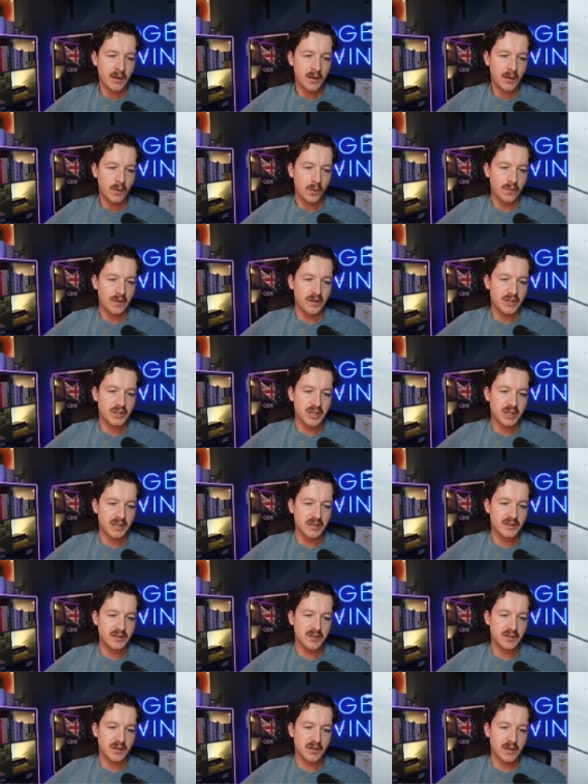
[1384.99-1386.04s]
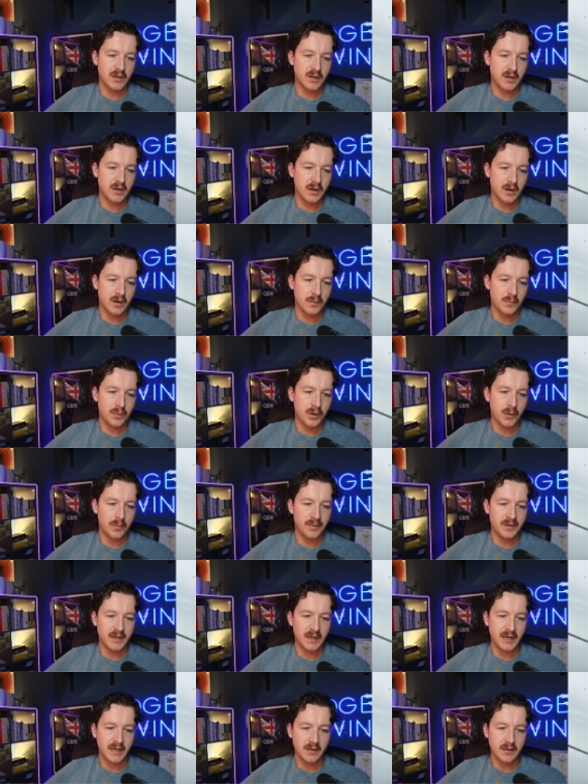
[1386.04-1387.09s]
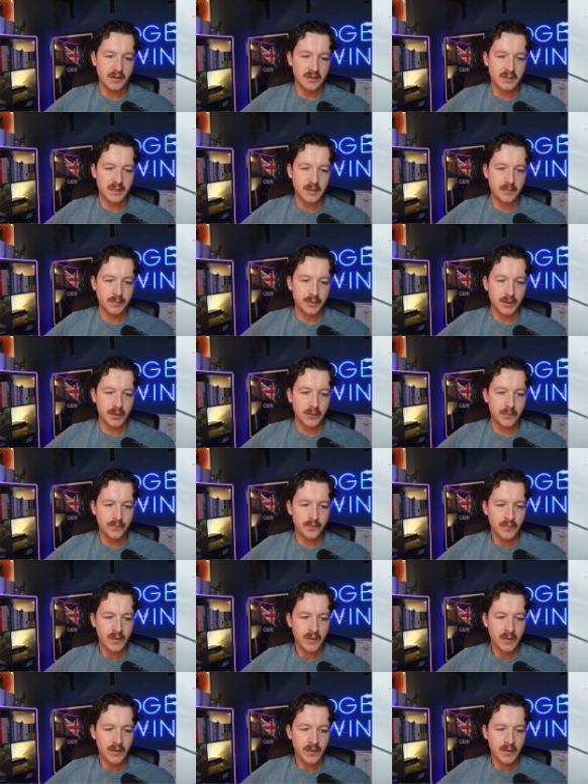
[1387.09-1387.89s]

when the shins are perpendicular to the boat.